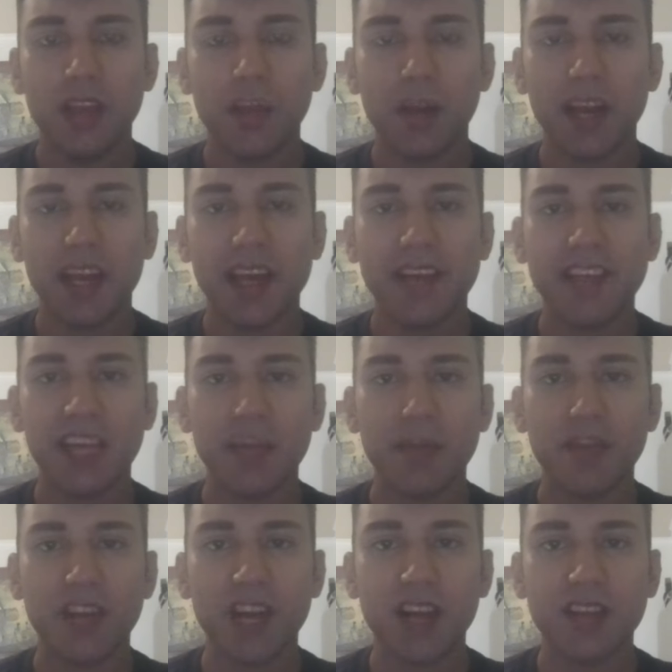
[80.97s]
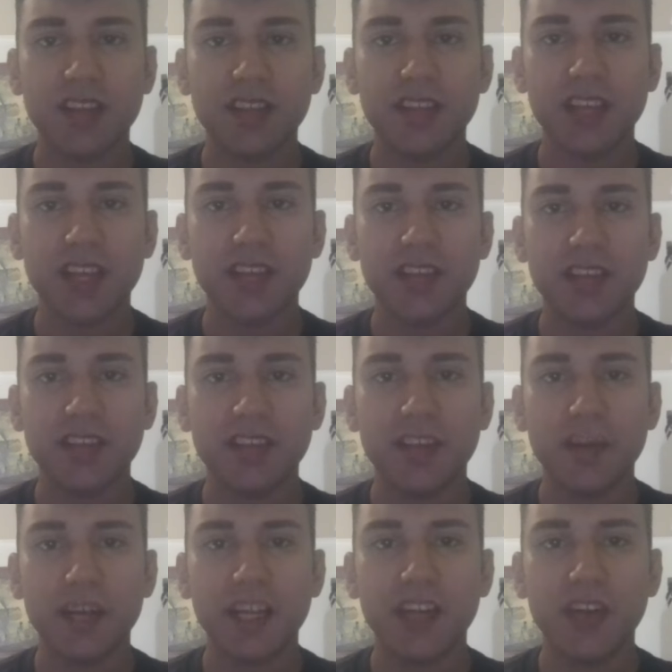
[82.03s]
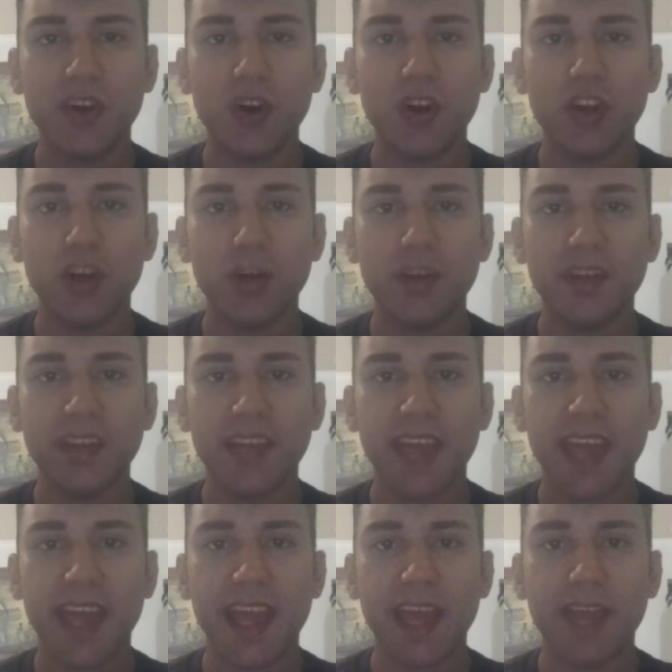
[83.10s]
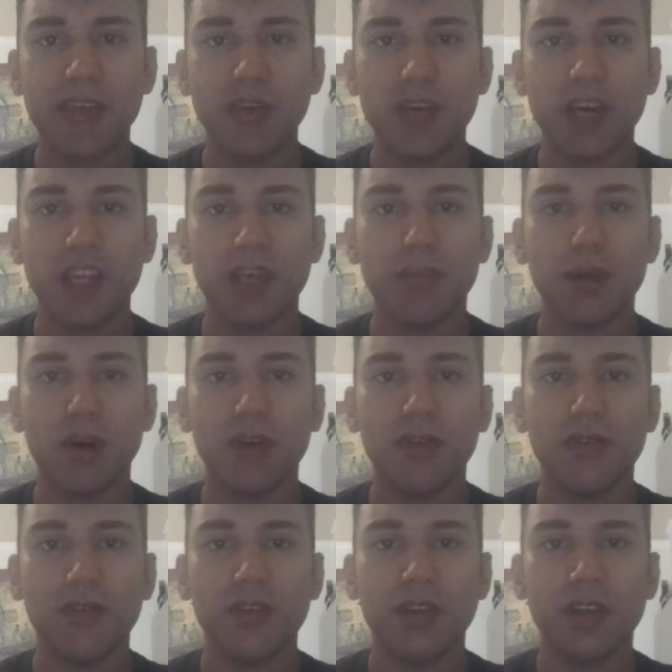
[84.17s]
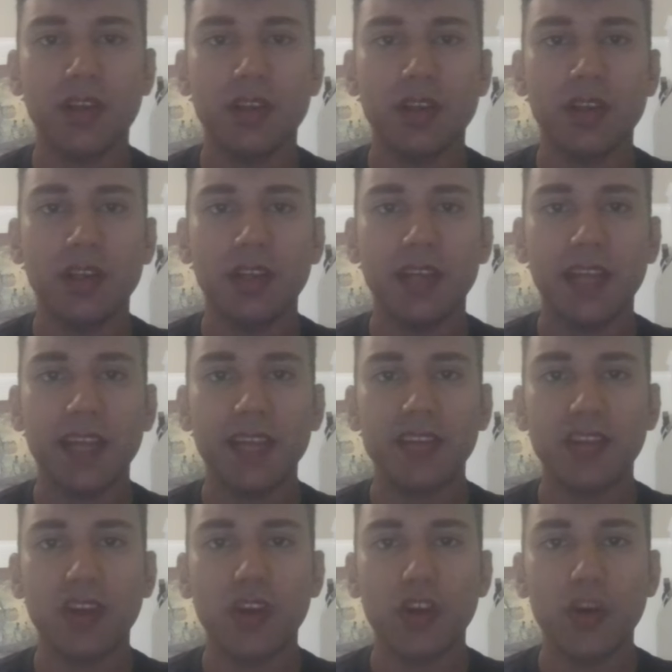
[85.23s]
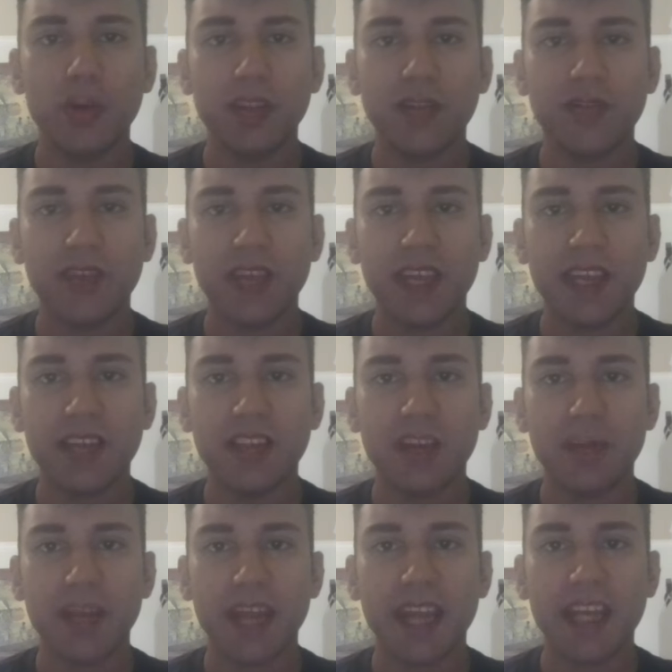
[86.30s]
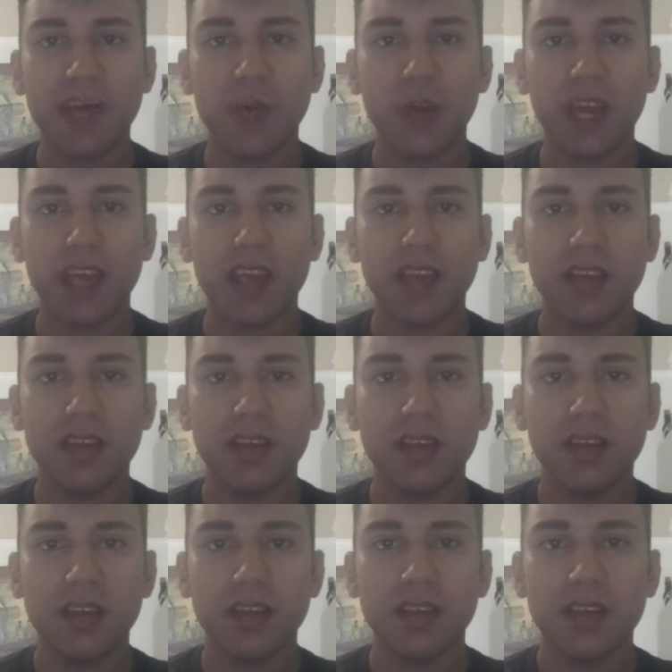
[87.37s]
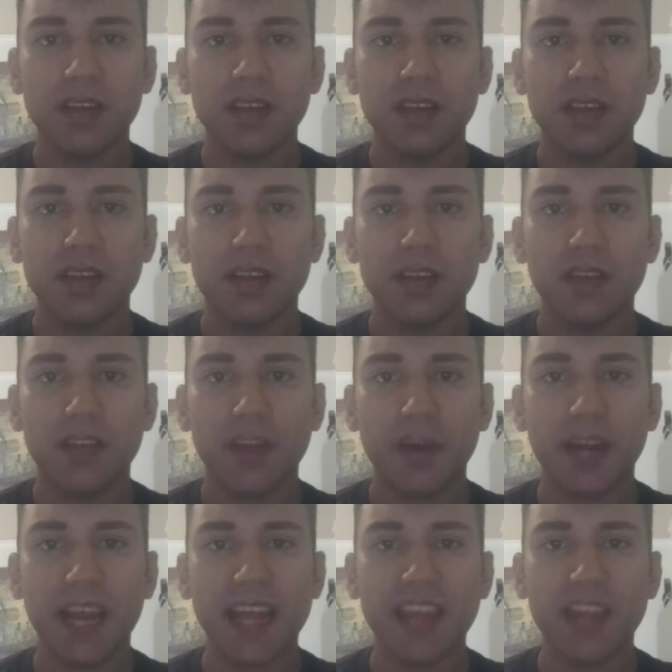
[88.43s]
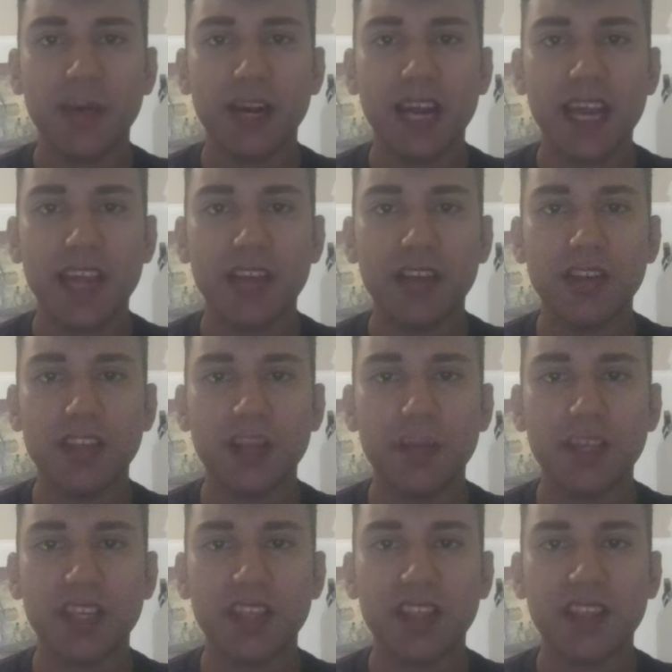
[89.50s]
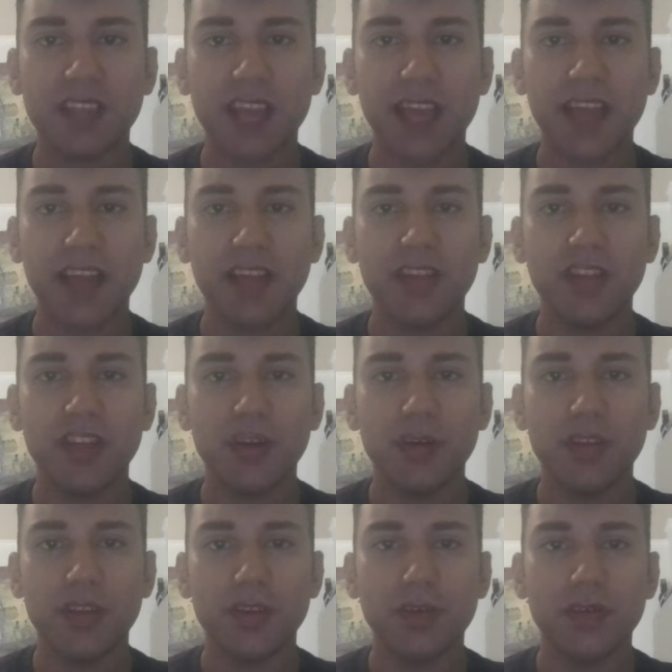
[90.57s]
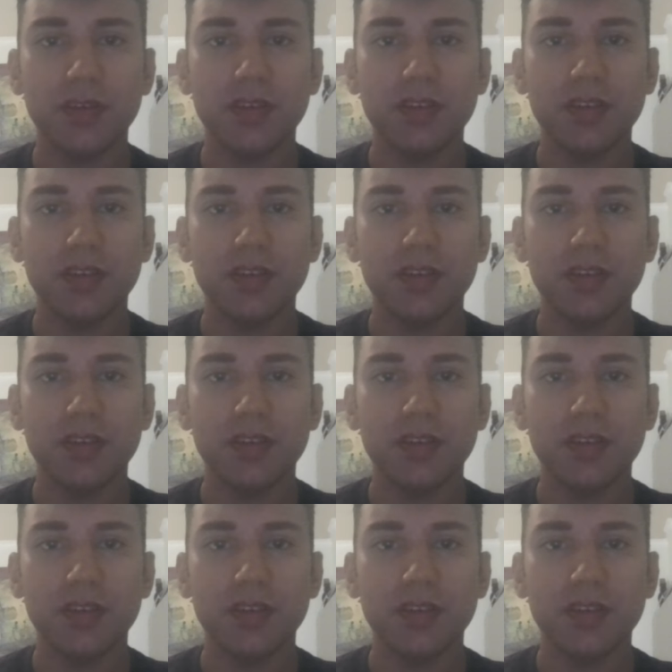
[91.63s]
The player type of narcissist is typically not going to care if you cut them off. It's not going to phase them in any way. They will end the relationship the second you do,